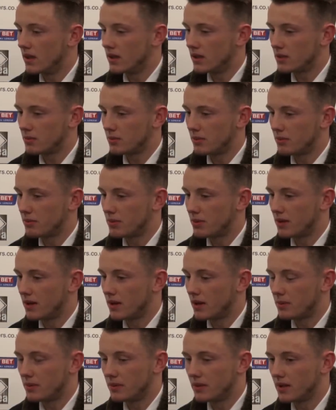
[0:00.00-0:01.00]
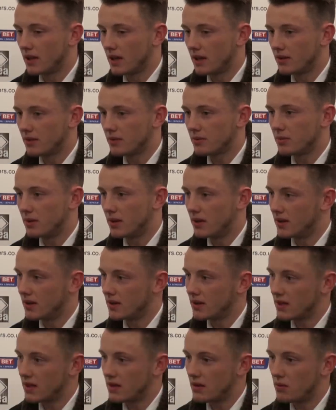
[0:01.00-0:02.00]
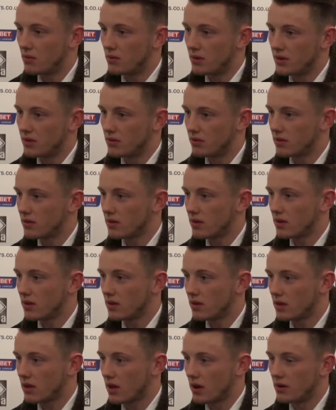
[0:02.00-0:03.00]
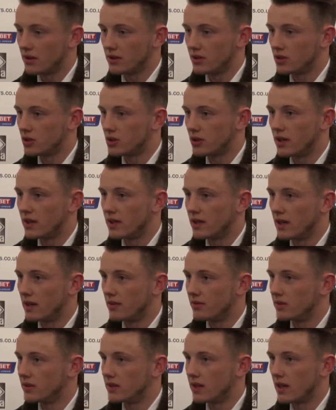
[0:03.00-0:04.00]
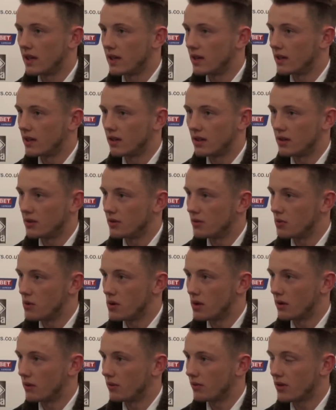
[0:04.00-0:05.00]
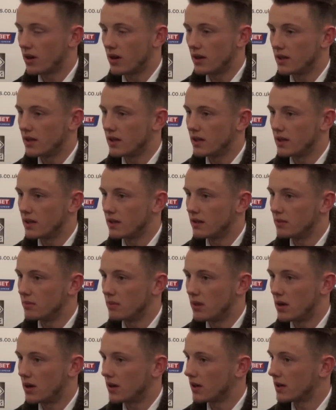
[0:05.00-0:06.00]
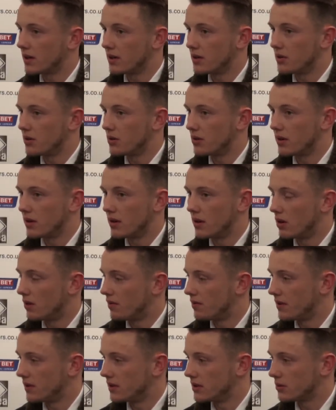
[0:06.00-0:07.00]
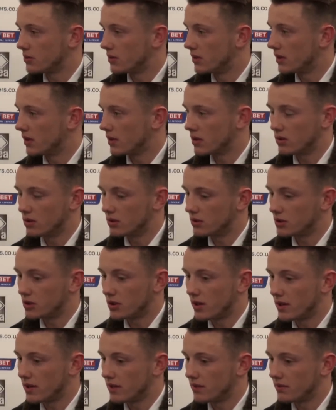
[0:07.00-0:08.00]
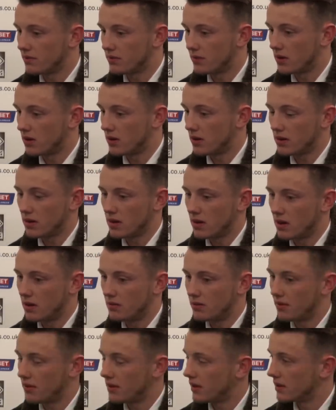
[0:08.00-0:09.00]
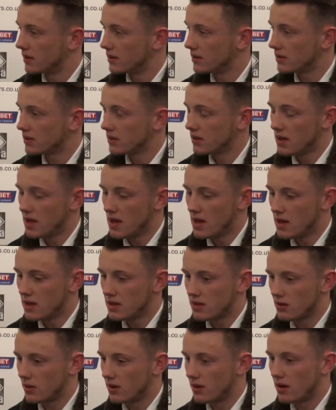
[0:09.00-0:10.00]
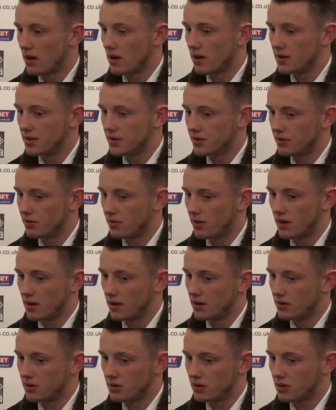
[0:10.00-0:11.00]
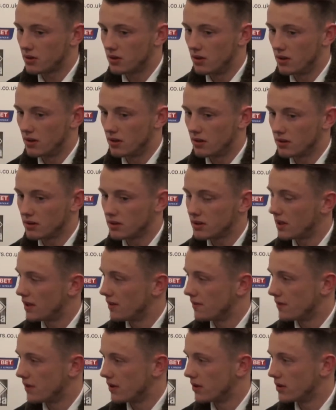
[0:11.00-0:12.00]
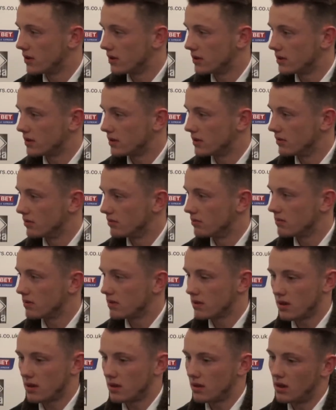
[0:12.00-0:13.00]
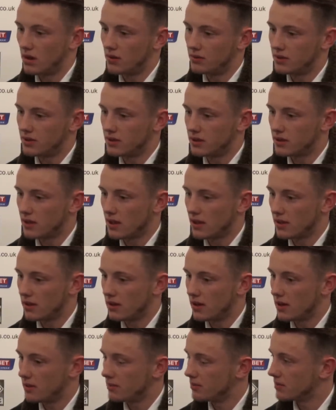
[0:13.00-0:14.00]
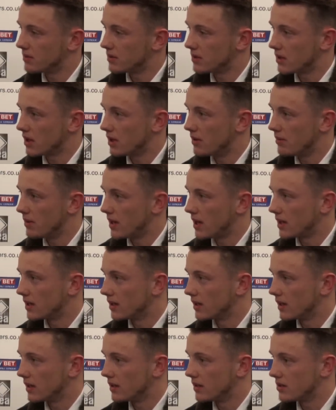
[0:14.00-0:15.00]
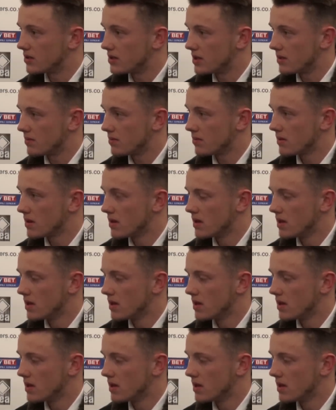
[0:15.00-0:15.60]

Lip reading: Yeah, it's been pretty up and down, but when you go into training every day, like you work with Kylie and Mark, and you're doing a lot of fitness work training for other things. So when you're out injured, really, you just got to stay focused and obviously set your aim to come back and get in the team.